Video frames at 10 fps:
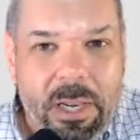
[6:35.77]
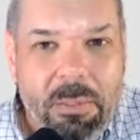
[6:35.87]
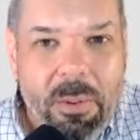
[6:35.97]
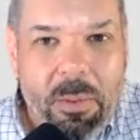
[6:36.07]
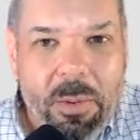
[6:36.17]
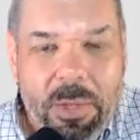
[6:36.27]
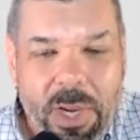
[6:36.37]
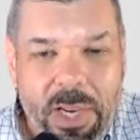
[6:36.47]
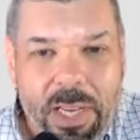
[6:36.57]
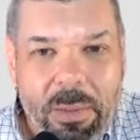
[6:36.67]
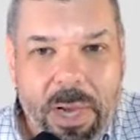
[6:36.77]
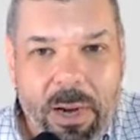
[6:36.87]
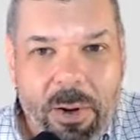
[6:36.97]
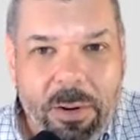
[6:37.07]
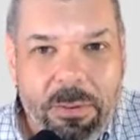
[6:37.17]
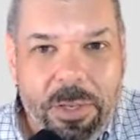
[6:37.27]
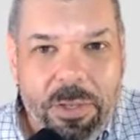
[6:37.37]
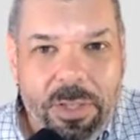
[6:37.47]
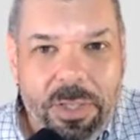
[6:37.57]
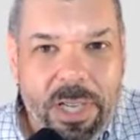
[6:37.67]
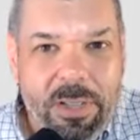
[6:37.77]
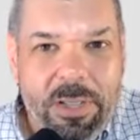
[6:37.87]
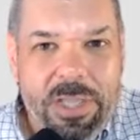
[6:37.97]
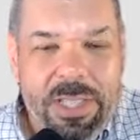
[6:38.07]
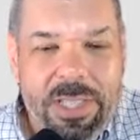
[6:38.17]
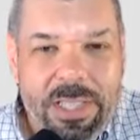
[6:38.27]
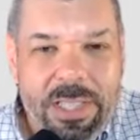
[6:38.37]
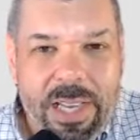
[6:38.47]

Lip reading: when we're talking about artificial intelligence,